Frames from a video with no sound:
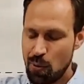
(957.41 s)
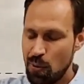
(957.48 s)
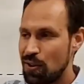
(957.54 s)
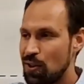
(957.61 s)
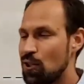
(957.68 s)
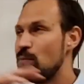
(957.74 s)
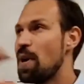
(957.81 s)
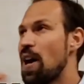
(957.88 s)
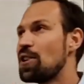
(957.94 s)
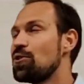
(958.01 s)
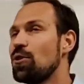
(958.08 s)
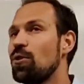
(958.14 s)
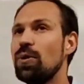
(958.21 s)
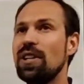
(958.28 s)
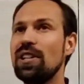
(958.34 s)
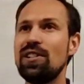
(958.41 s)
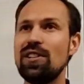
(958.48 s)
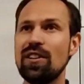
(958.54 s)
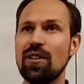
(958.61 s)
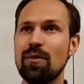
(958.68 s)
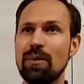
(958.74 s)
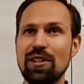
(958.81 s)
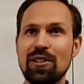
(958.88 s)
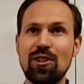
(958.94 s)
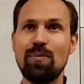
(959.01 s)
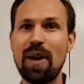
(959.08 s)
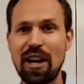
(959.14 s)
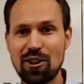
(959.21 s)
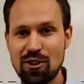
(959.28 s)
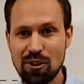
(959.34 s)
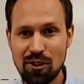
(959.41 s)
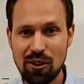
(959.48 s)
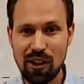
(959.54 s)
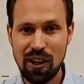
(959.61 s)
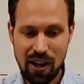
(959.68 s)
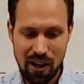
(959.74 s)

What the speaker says: special wisdom and special